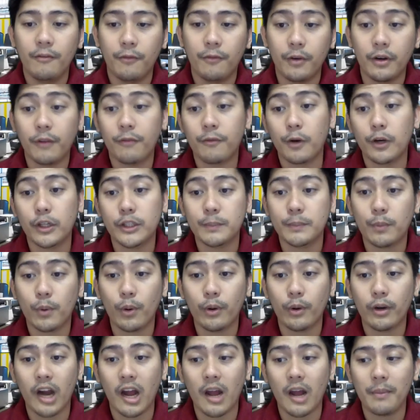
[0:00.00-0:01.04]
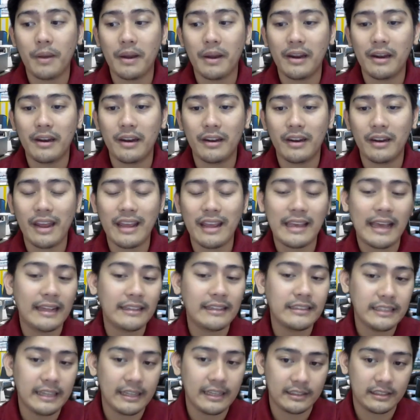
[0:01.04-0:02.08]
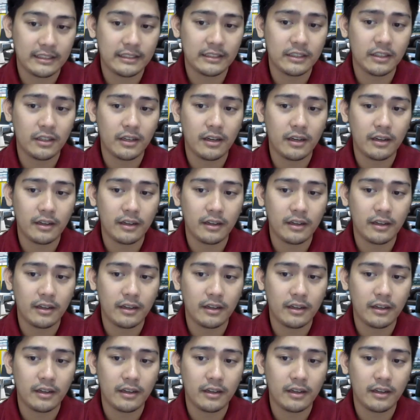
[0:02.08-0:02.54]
for the first program, and then they can just